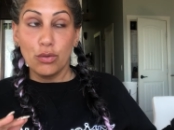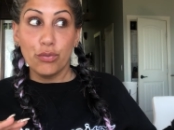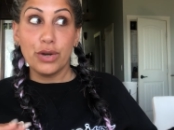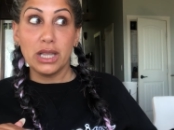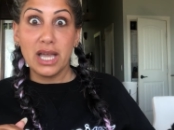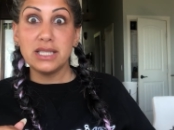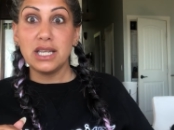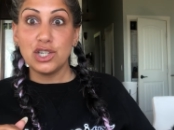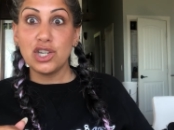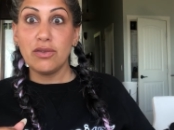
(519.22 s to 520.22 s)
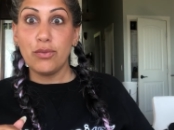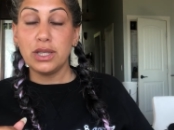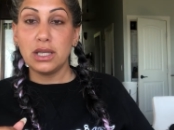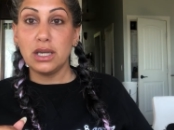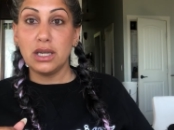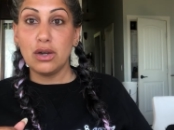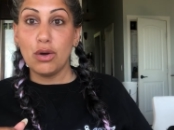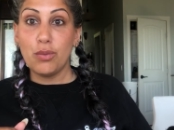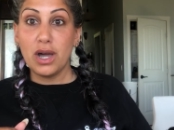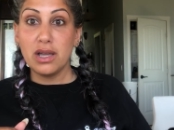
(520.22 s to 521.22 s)
realization of what the
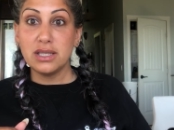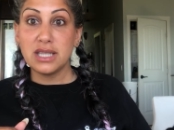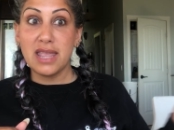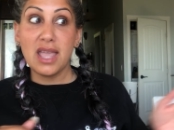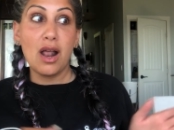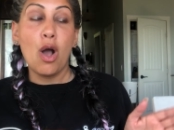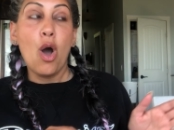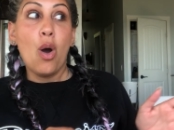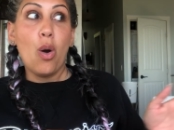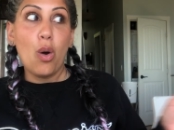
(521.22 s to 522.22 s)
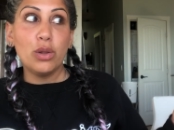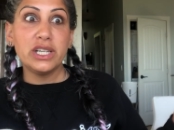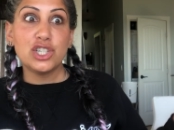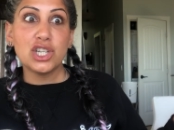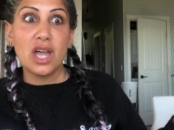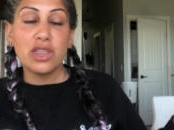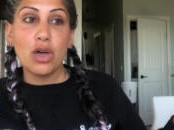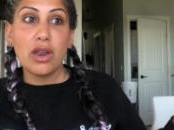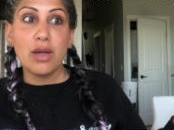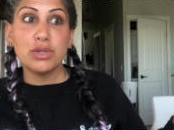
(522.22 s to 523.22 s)
ego was and that holy shit, I
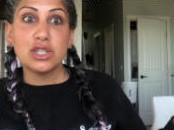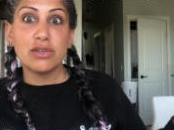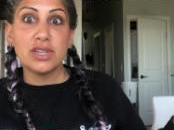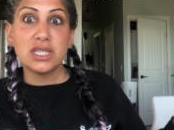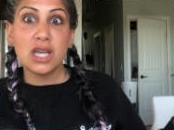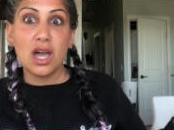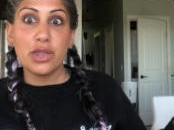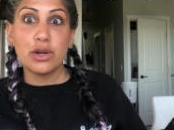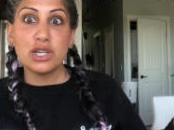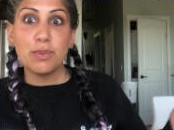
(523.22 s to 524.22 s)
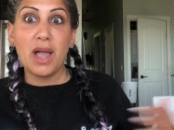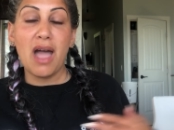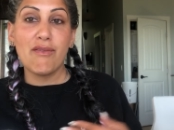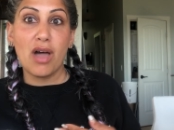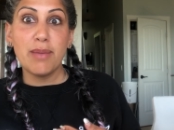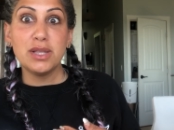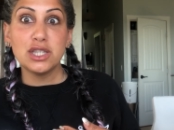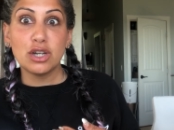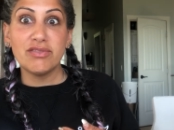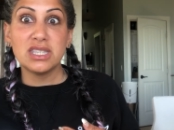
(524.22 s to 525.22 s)
thought I was service to others, but have I been
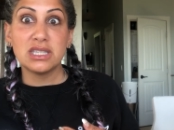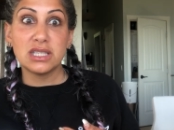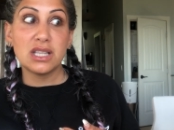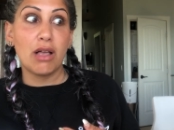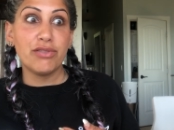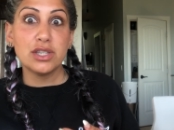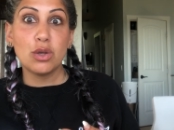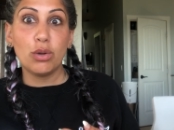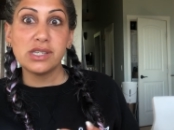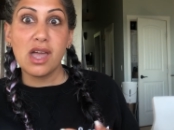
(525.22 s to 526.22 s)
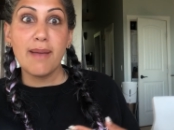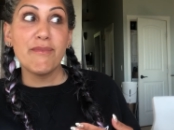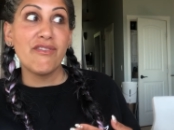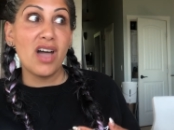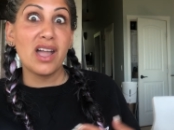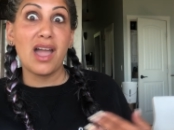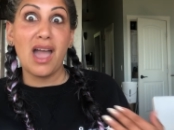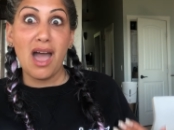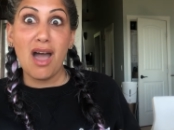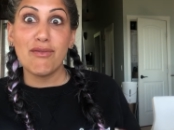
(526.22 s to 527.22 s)
service to self this whole time? Fuck, I
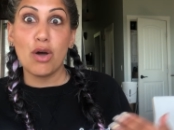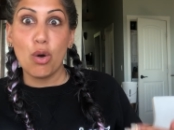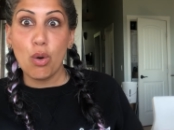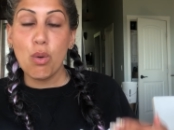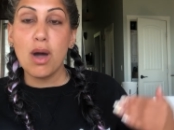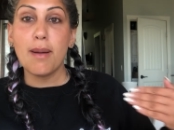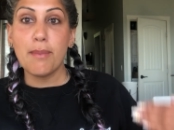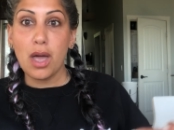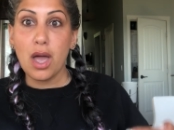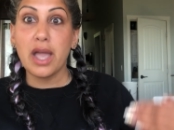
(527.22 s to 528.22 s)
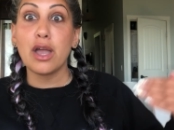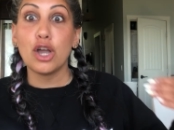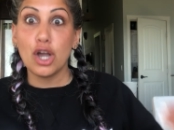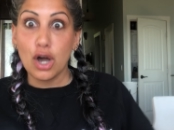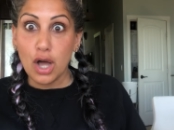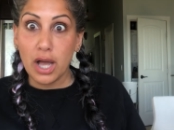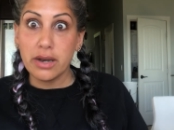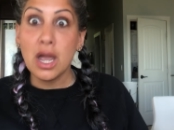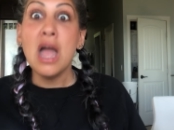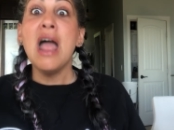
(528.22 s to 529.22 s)
have. Oh my God.
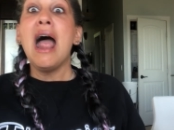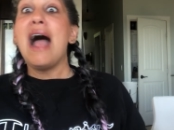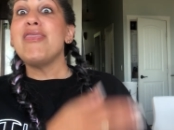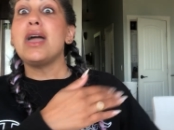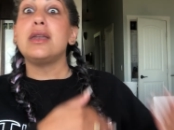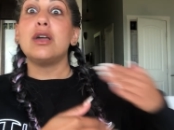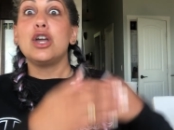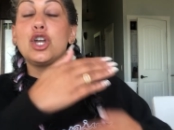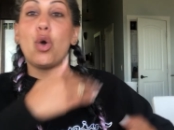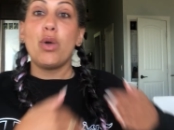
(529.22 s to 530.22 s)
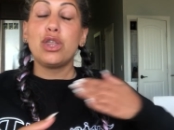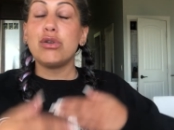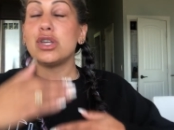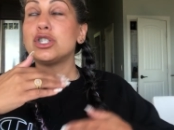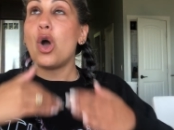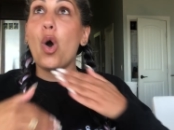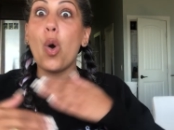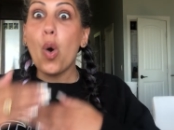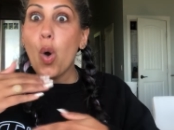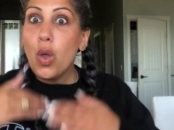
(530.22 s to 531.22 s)
And then going through this
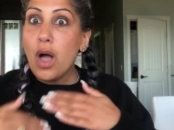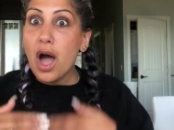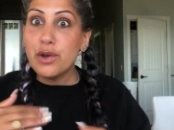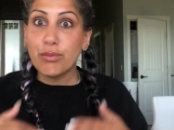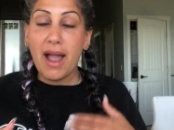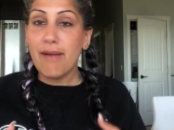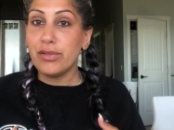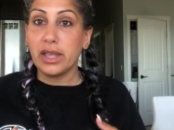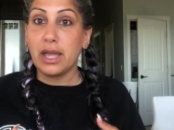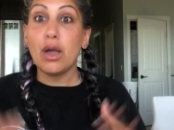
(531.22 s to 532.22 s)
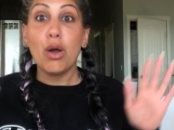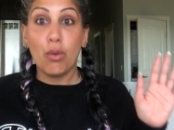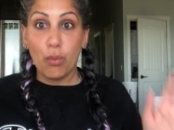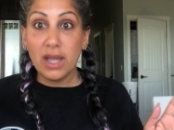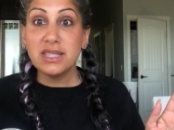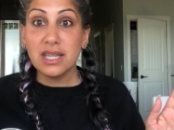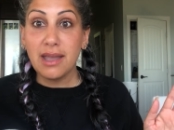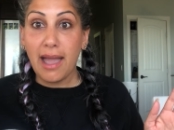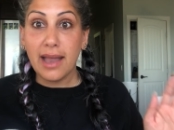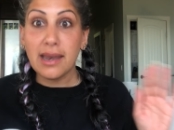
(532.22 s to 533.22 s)
whole unraveling once
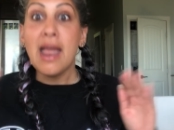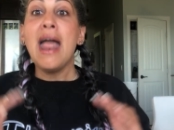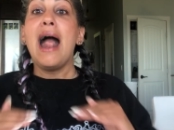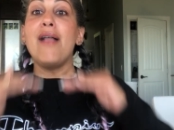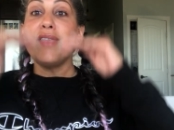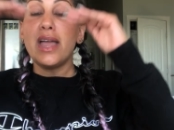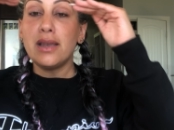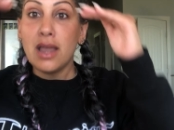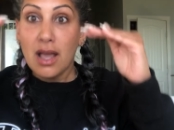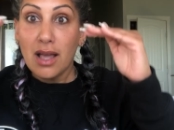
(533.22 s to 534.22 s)
again, and then